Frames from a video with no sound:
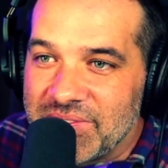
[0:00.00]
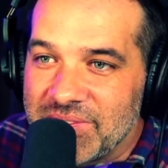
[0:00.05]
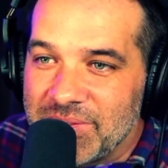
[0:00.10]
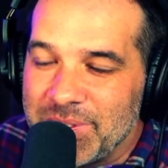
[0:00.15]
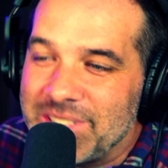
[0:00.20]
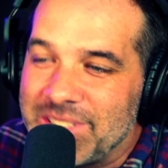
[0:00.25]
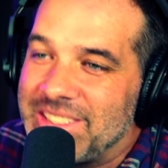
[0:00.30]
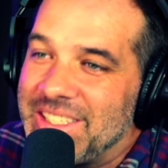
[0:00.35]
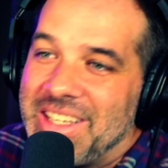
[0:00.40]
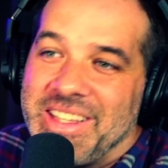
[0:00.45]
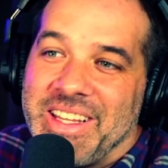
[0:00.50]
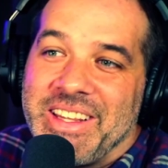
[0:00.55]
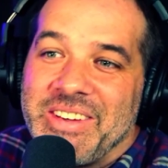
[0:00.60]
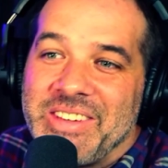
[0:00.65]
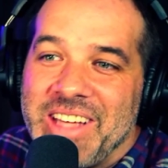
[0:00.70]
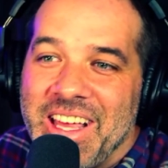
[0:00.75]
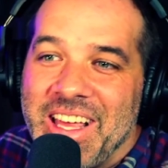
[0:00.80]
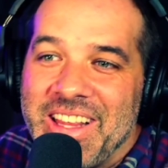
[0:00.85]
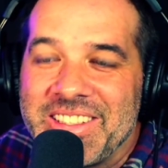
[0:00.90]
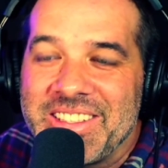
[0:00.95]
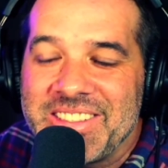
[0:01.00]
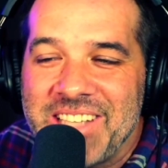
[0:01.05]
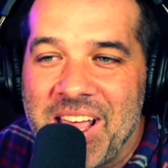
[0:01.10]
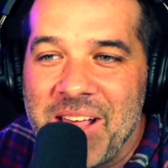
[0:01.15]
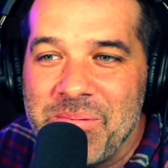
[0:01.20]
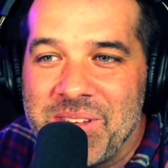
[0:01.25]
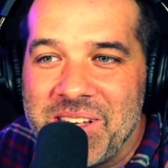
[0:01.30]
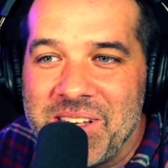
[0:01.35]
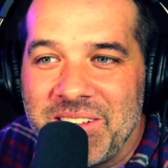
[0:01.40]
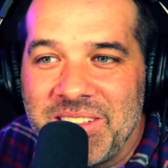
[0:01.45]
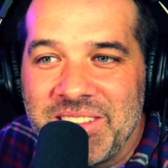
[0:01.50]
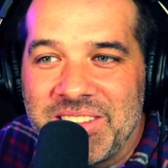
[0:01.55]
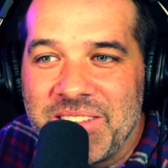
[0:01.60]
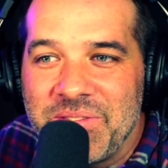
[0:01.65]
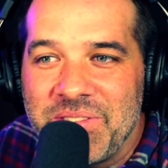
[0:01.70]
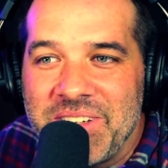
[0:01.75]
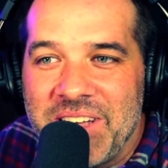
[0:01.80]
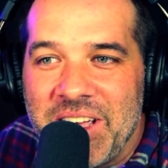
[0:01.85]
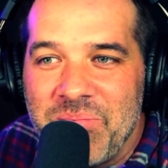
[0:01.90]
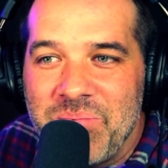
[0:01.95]
Well, see, then they're getting the same deal as the
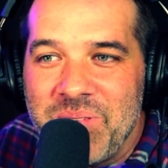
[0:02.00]
VIP.